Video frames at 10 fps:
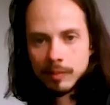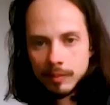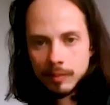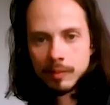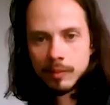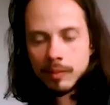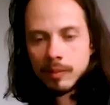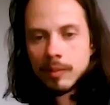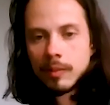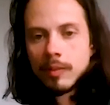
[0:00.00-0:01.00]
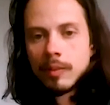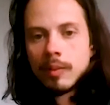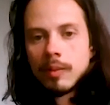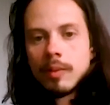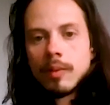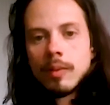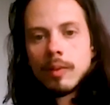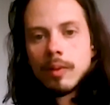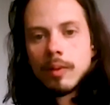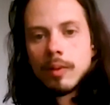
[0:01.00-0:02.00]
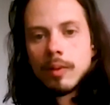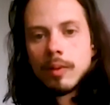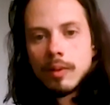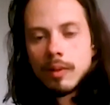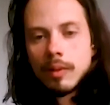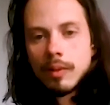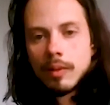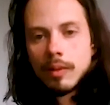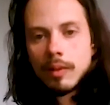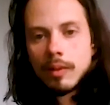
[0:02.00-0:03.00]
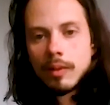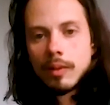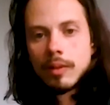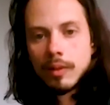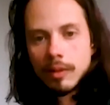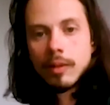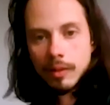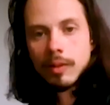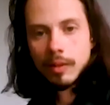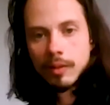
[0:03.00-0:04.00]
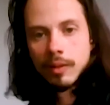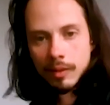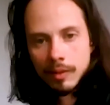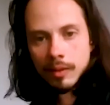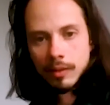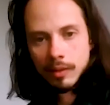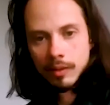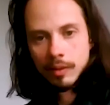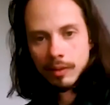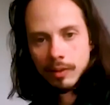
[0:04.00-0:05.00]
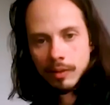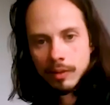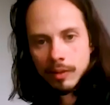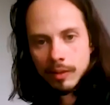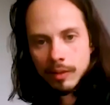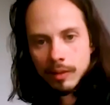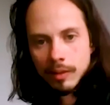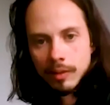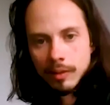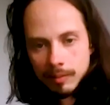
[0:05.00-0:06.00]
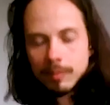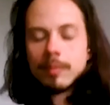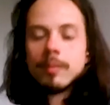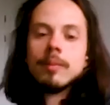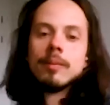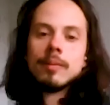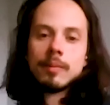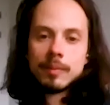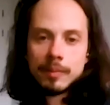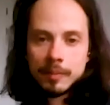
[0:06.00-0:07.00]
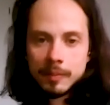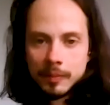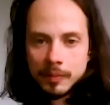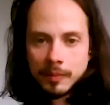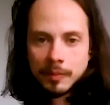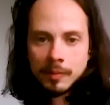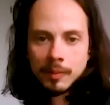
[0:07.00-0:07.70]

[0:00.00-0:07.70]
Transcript: The person shown says nothing.